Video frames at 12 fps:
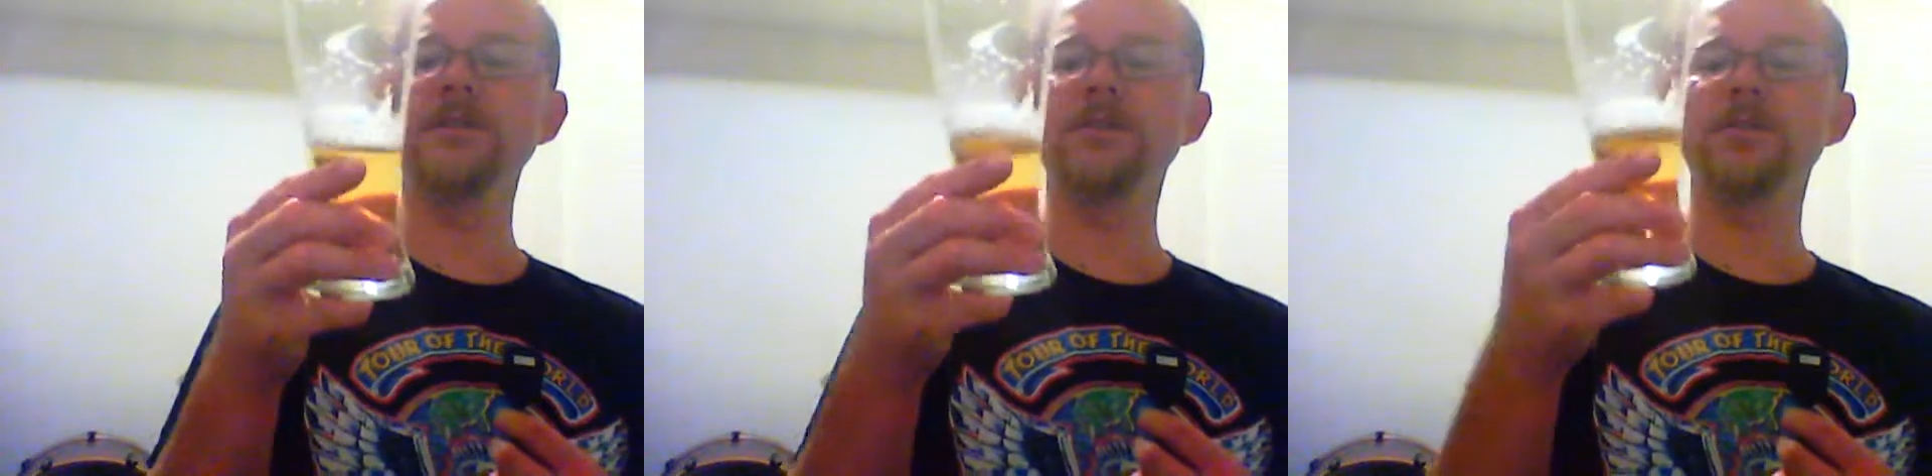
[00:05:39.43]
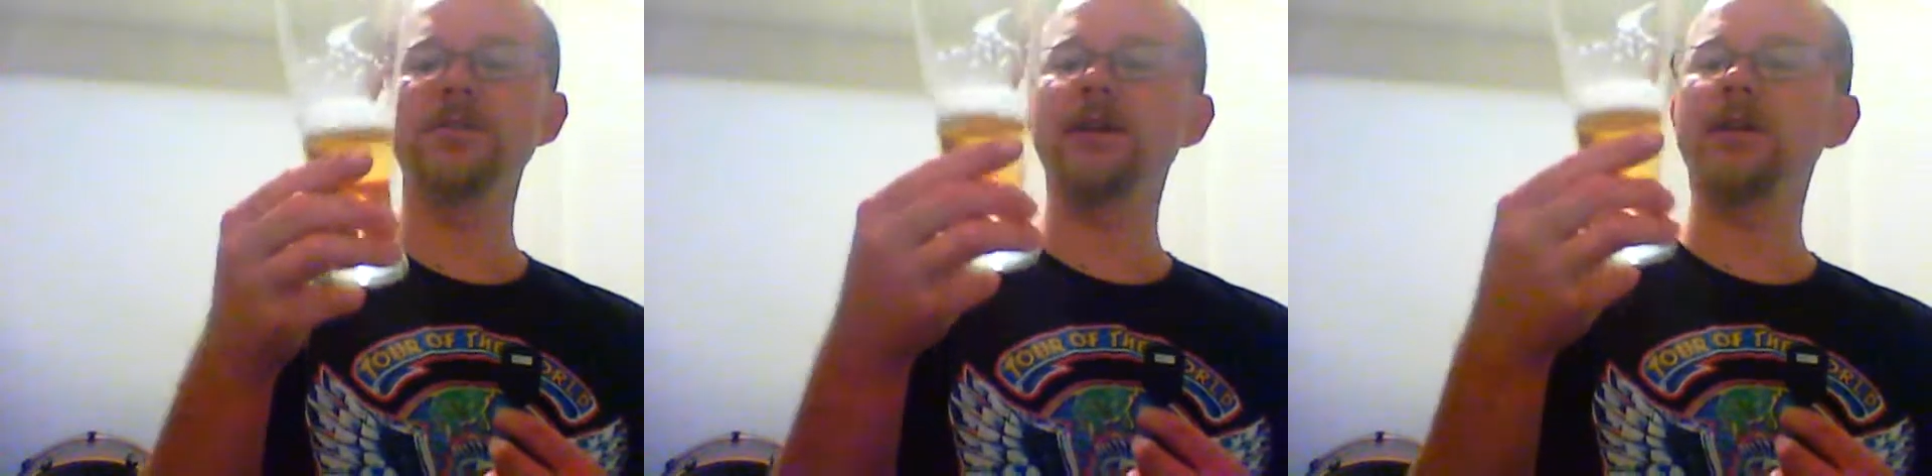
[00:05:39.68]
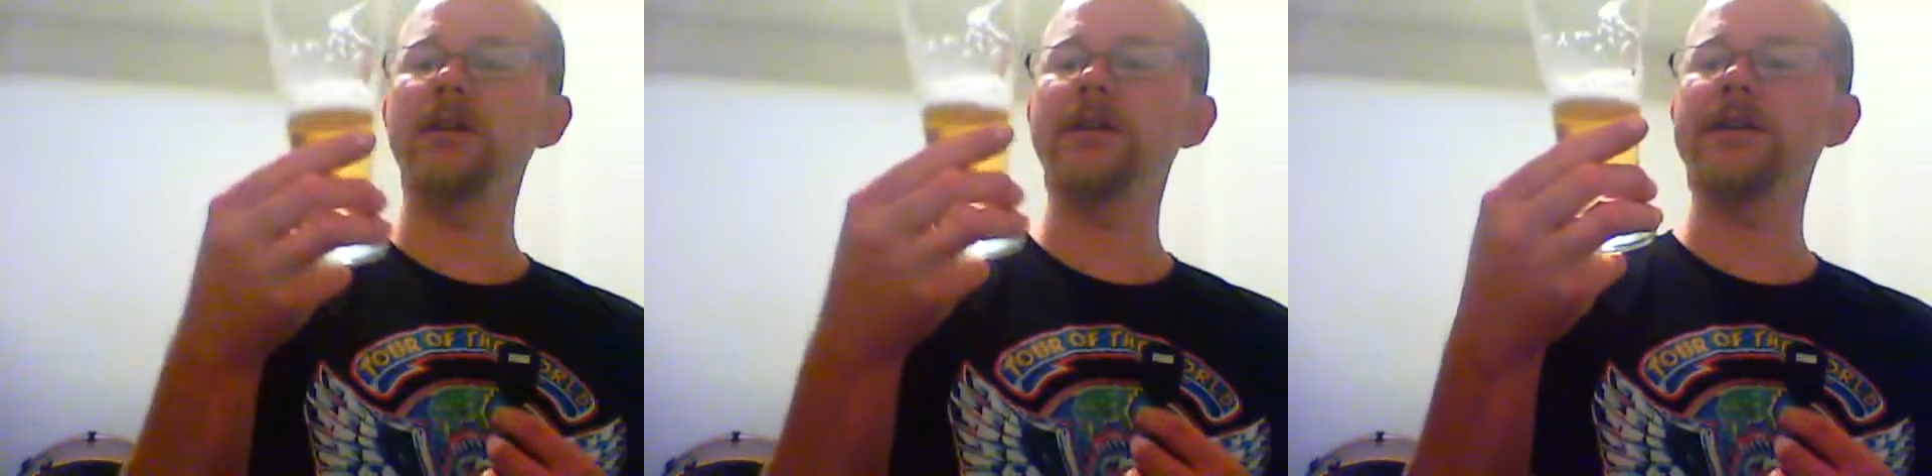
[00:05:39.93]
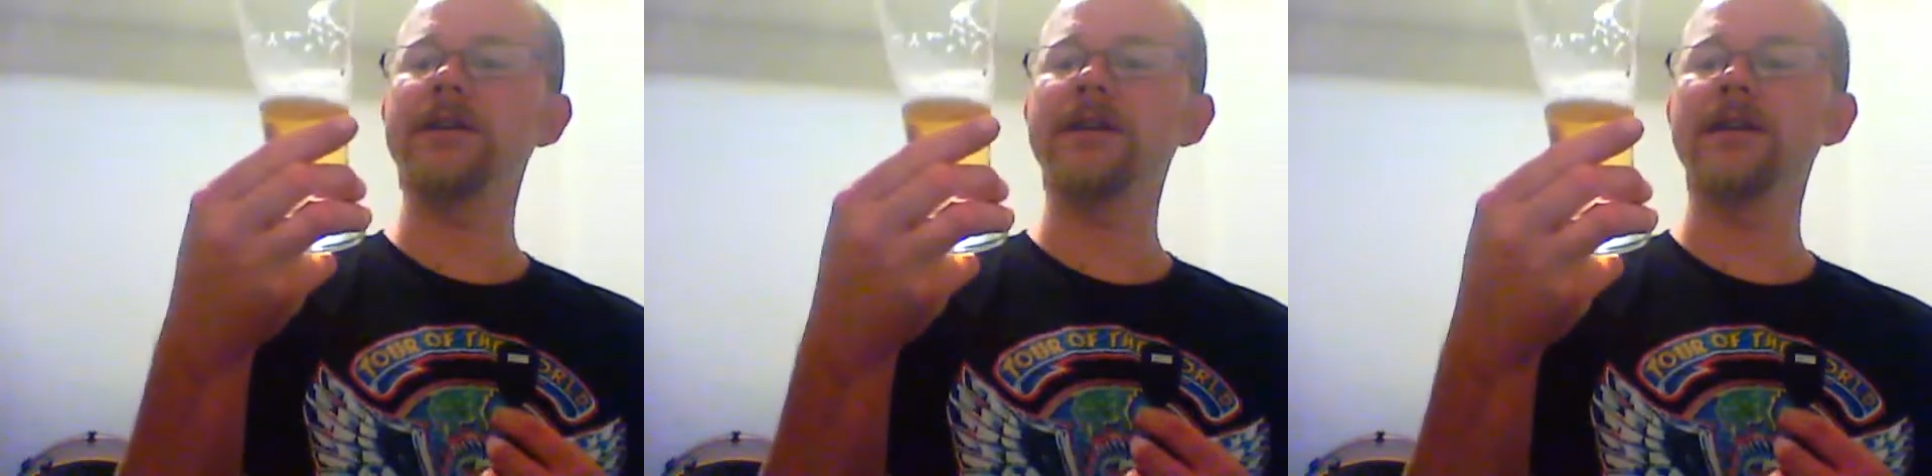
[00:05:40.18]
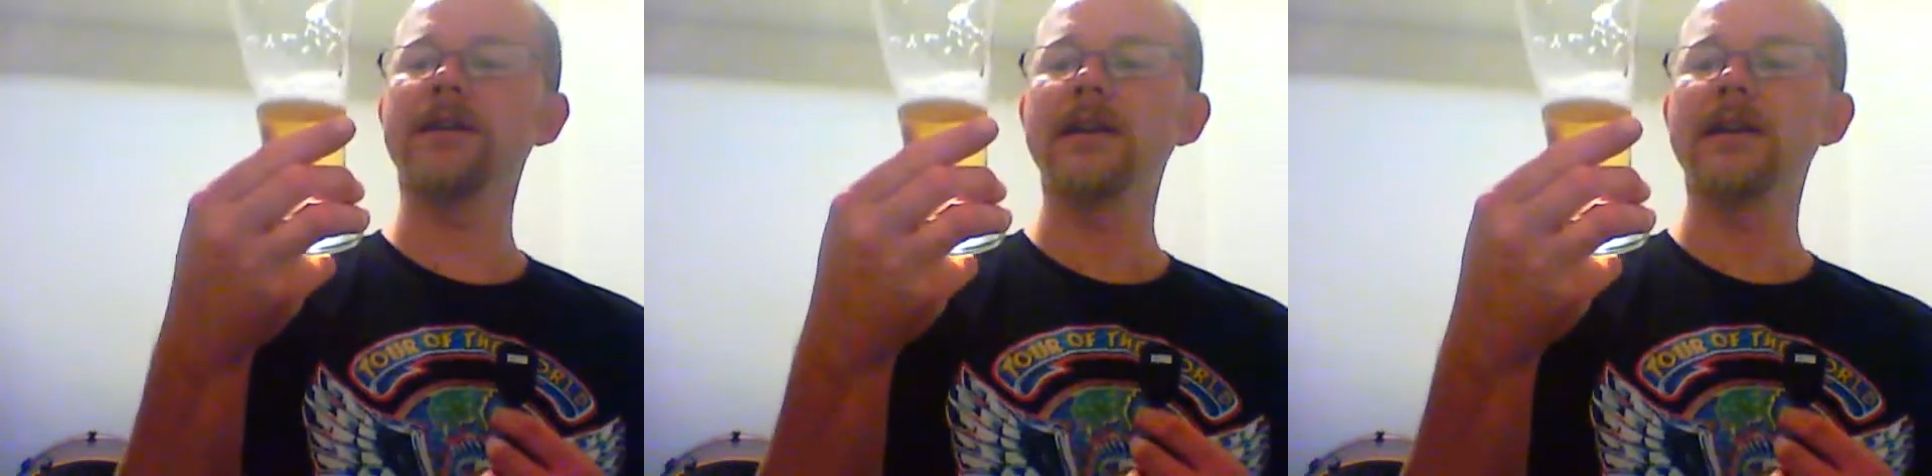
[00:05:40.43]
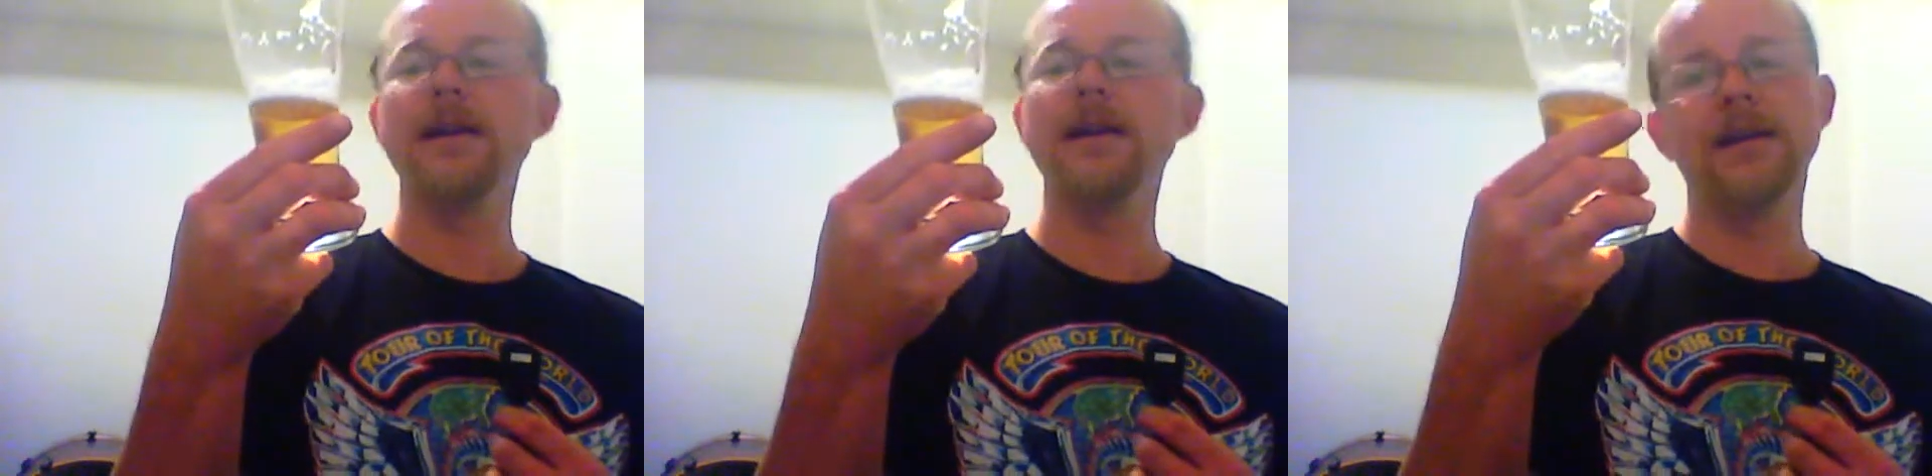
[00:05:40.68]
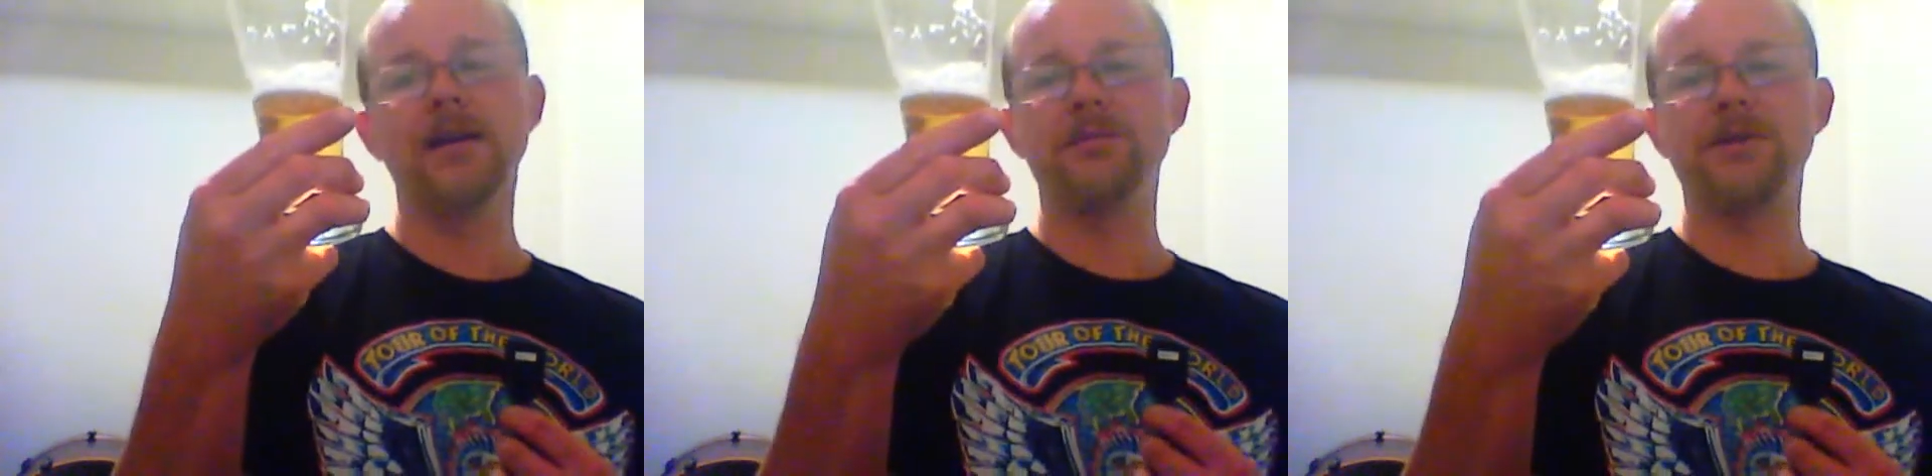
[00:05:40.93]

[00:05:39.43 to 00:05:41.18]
more barley in here, but